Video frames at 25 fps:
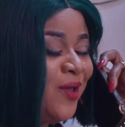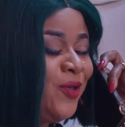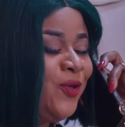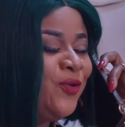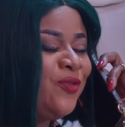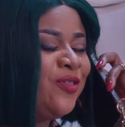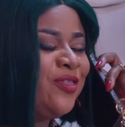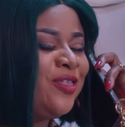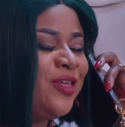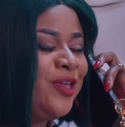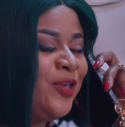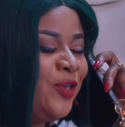
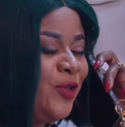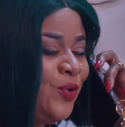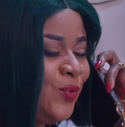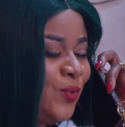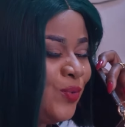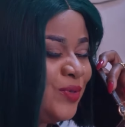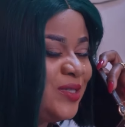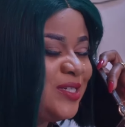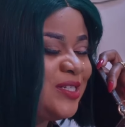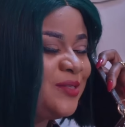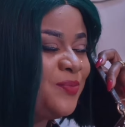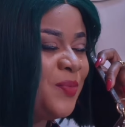You think you
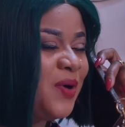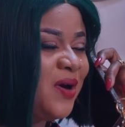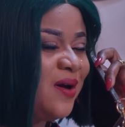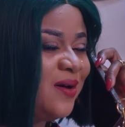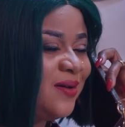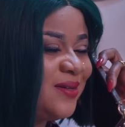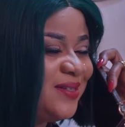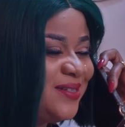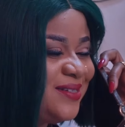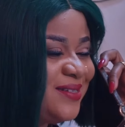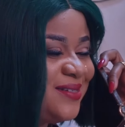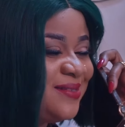were
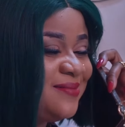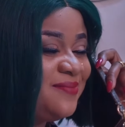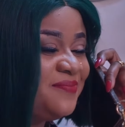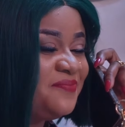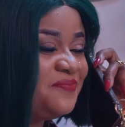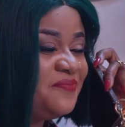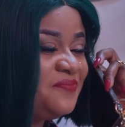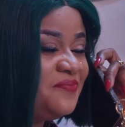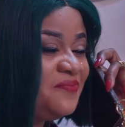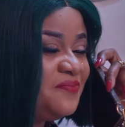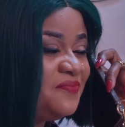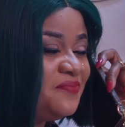smart.
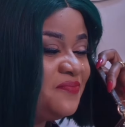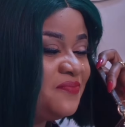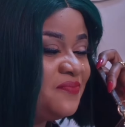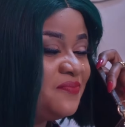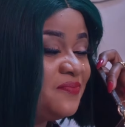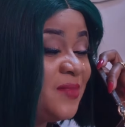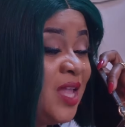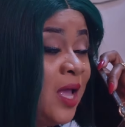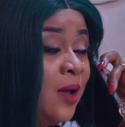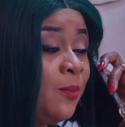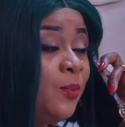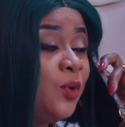
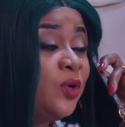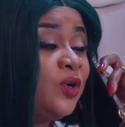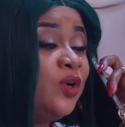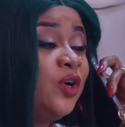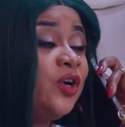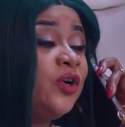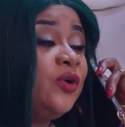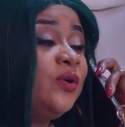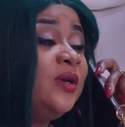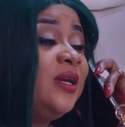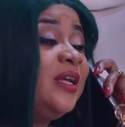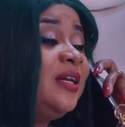But
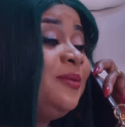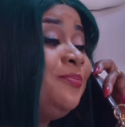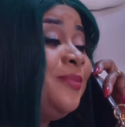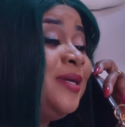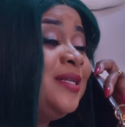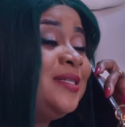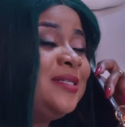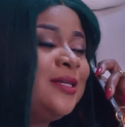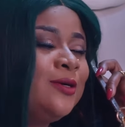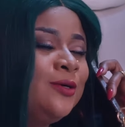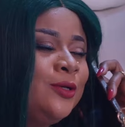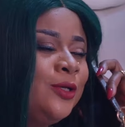girl, let
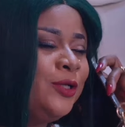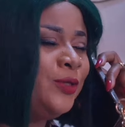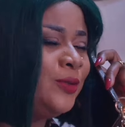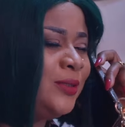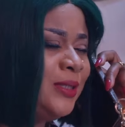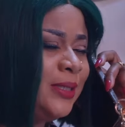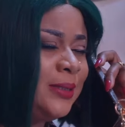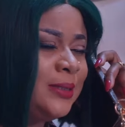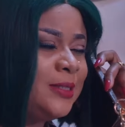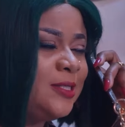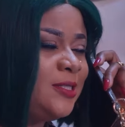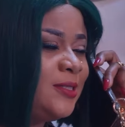me tell you
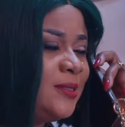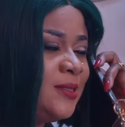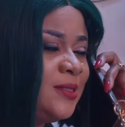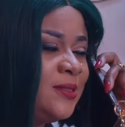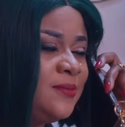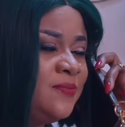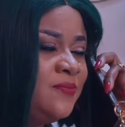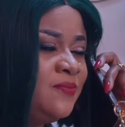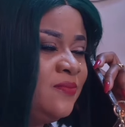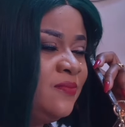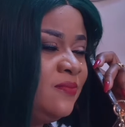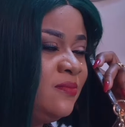
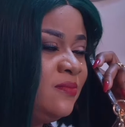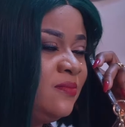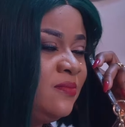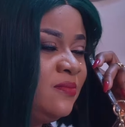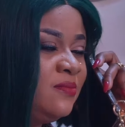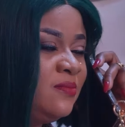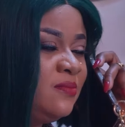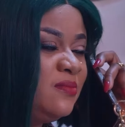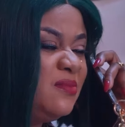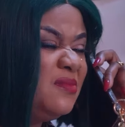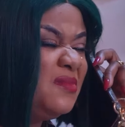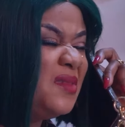this.
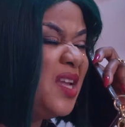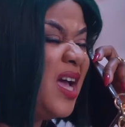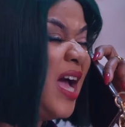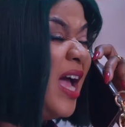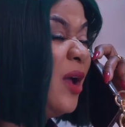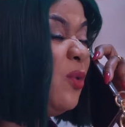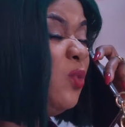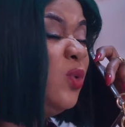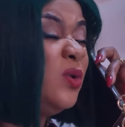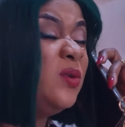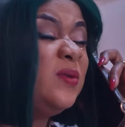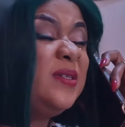
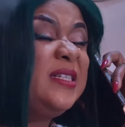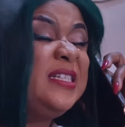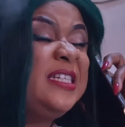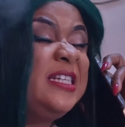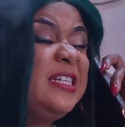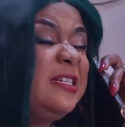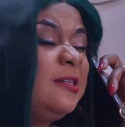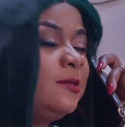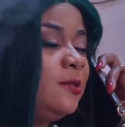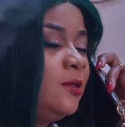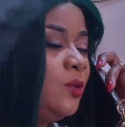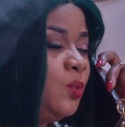I will
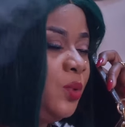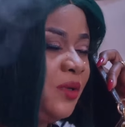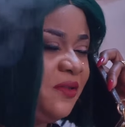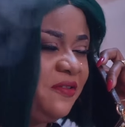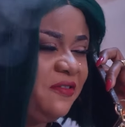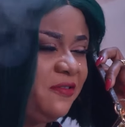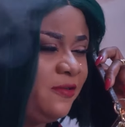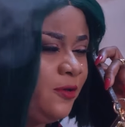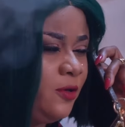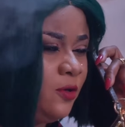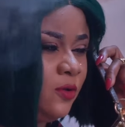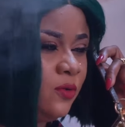deal
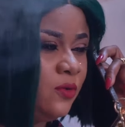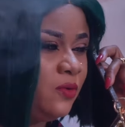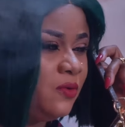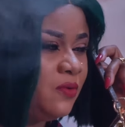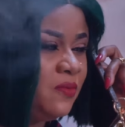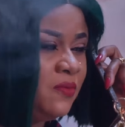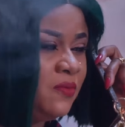with you.